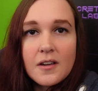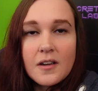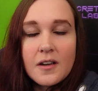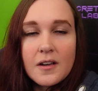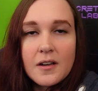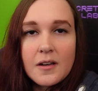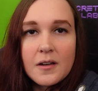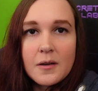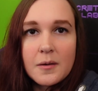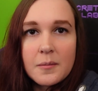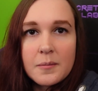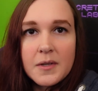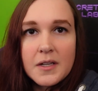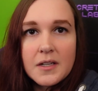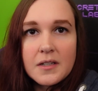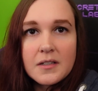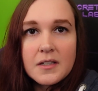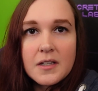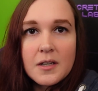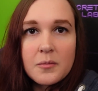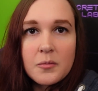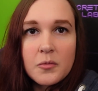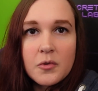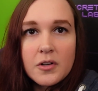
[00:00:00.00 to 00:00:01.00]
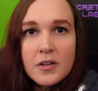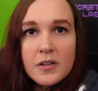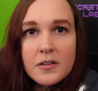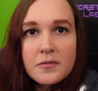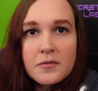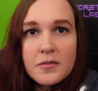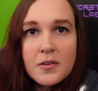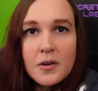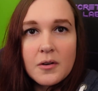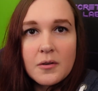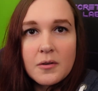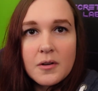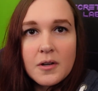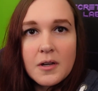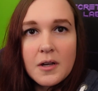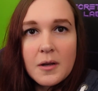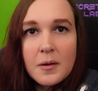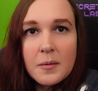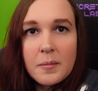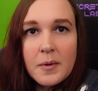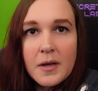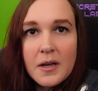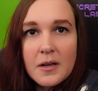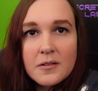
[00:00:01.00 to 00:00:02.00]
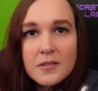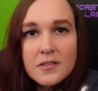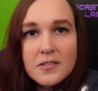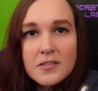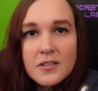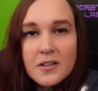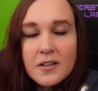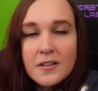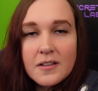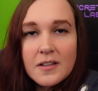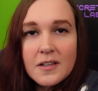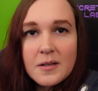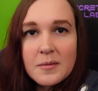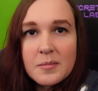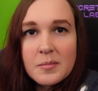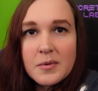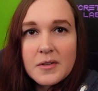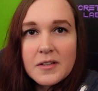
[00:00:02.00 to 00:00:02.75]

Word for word: um, and get more info about Starlight.